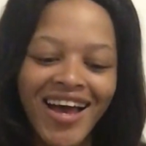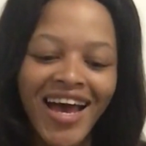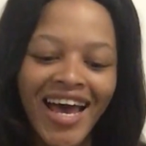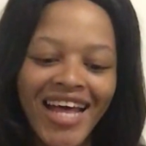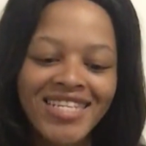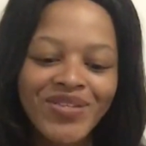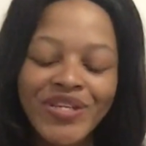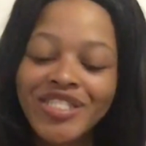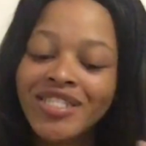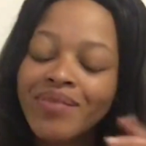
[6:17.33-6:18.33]
And
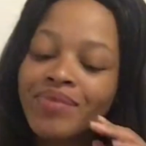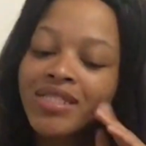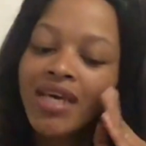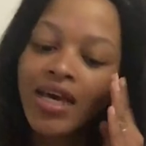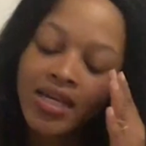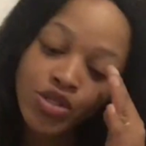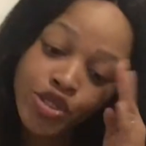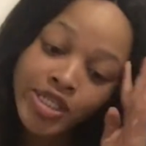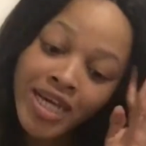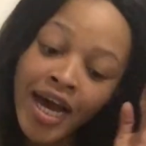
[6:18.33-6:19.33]
question number 10, do
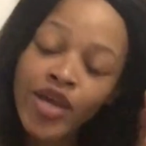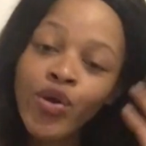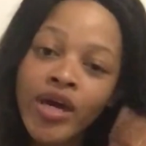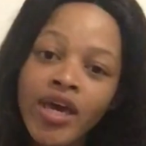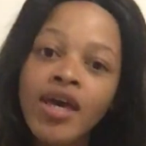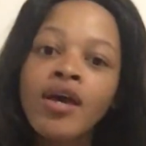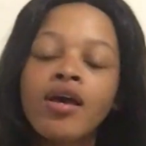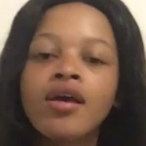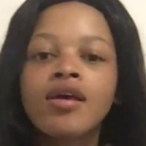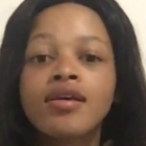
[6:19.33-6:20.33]
you dye your hair?
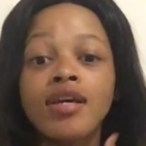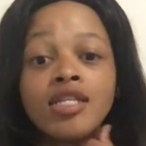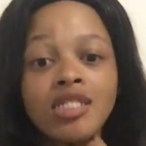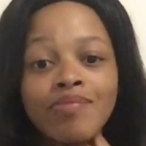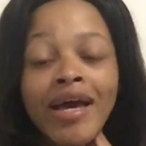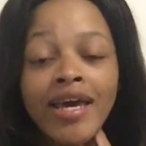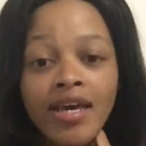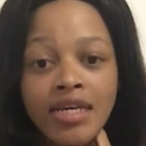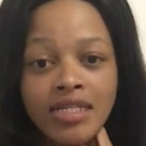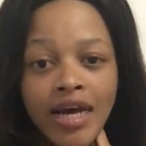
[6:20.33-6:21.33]
Yes, my
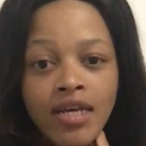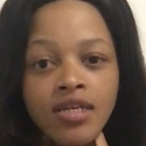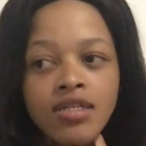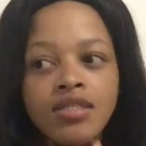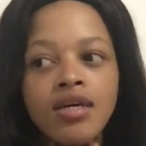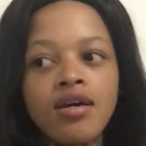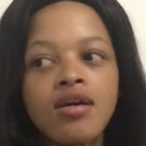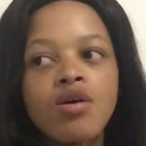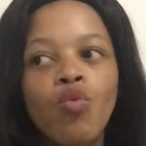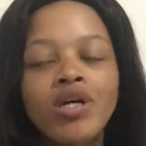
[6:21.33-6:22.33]
hair is colored
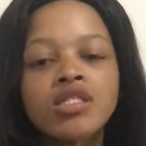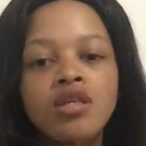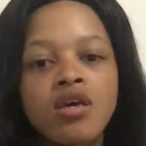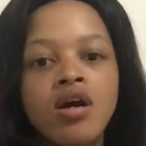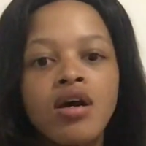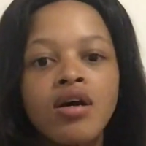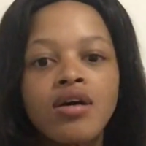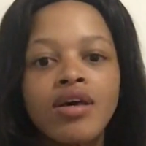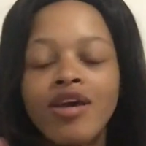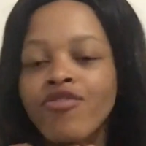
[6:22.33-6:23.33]
once a year,
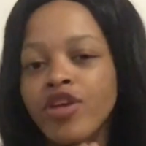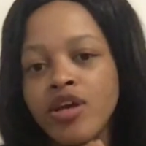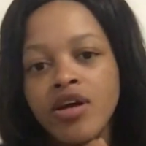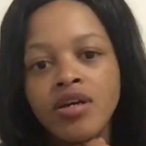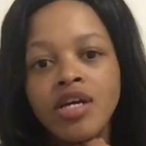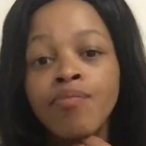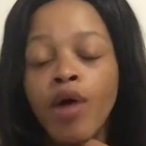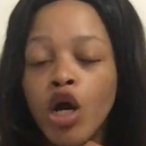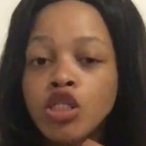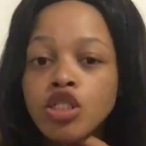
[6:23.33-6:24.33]
every year in
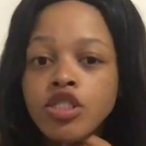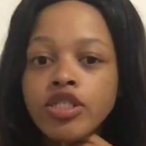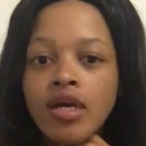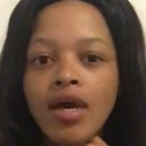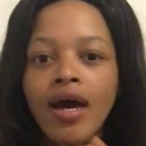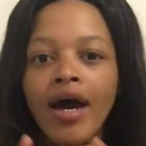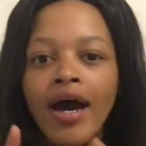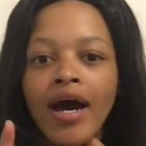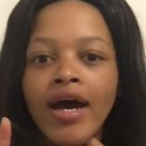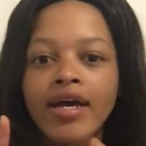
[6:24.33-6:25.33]
March.
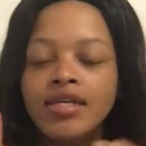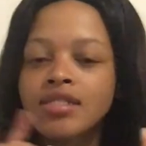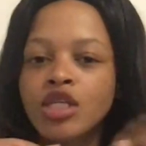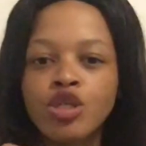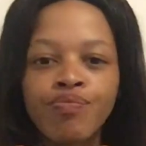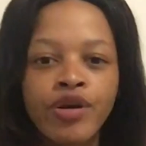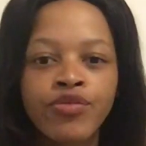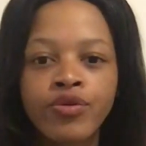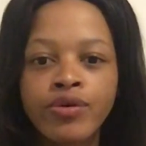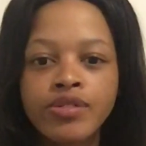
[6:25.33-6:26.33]
I touch up my
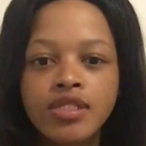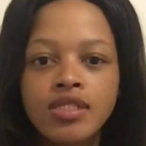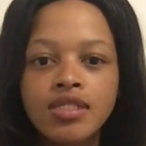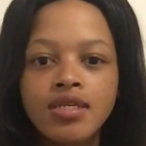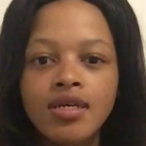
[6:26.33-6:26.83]
roots.